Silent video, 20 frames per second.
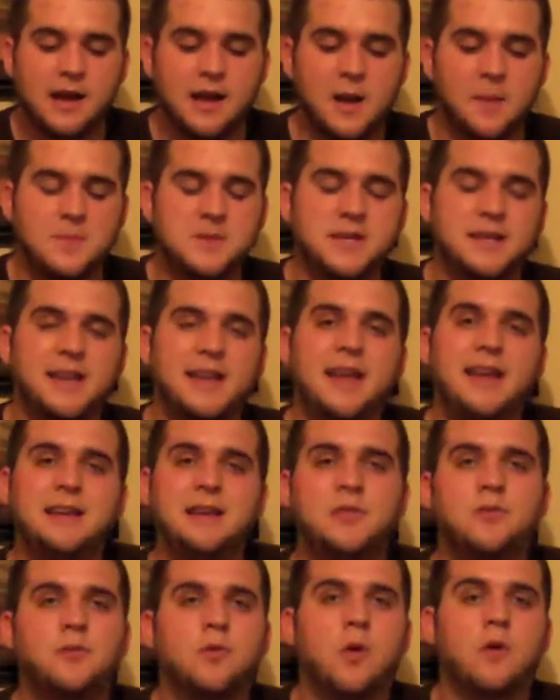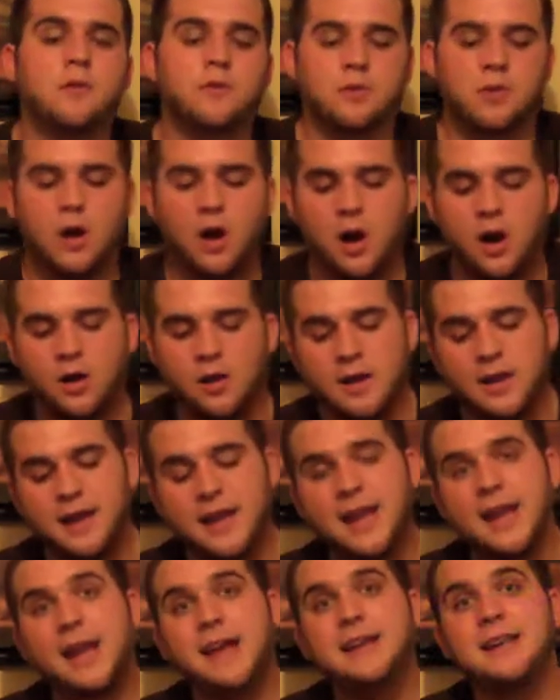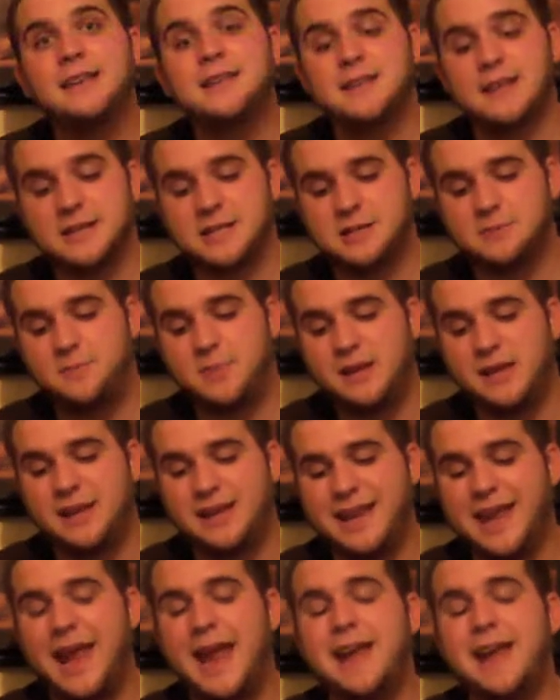comes in at 83 overall, 86 speed,